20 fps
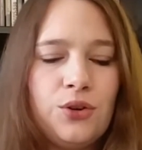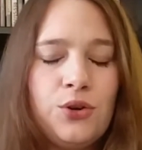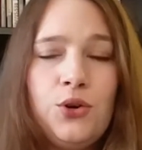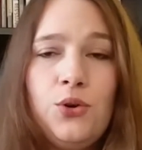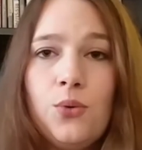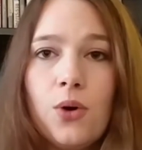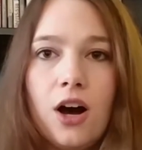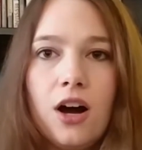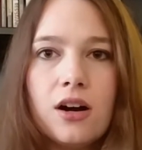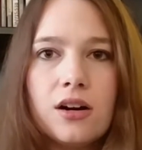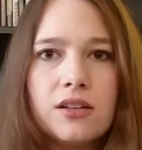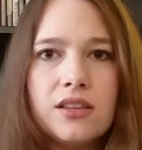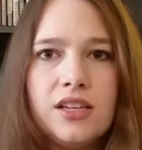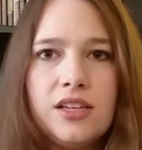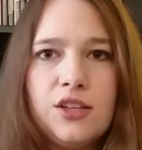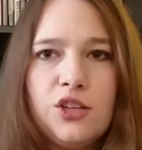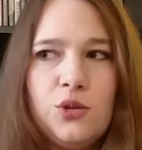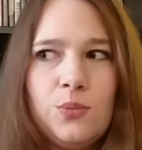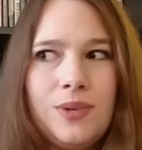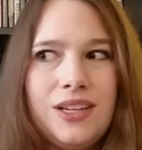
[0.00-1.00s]
Who are the
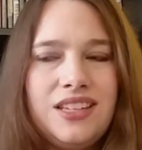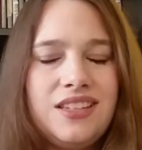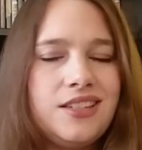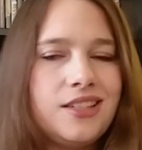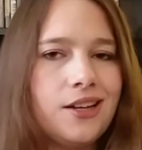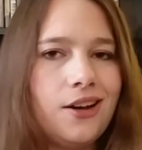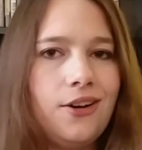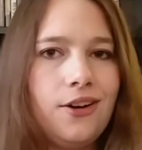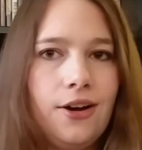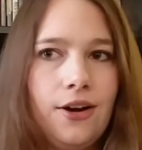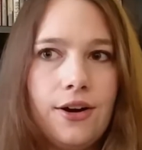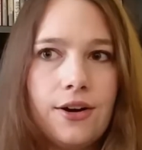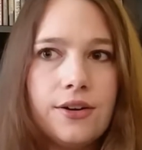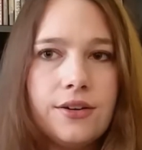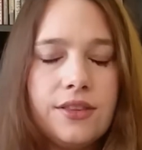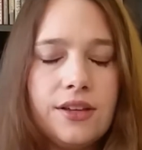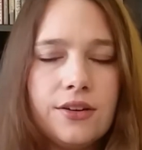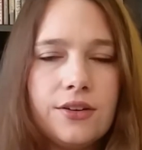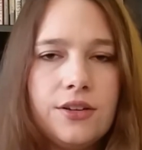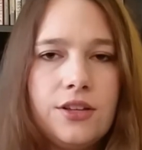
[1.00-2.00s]
humans? Are
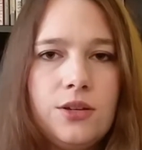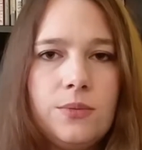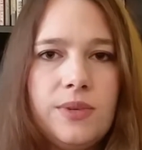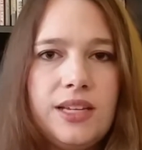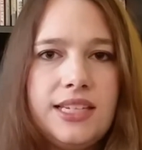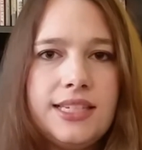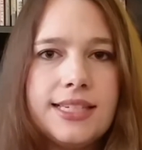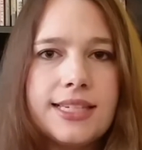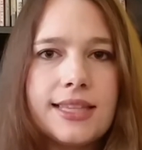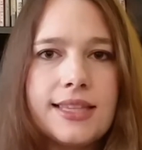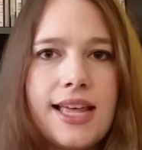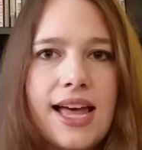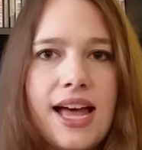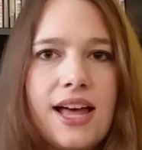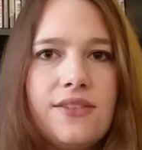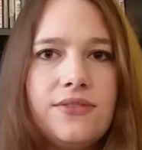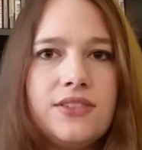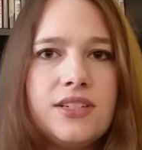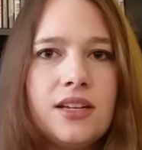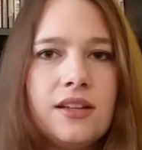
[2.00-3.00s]
there humans
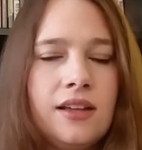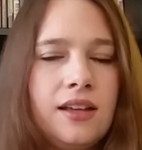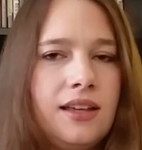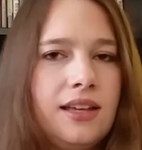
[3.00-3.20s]
left?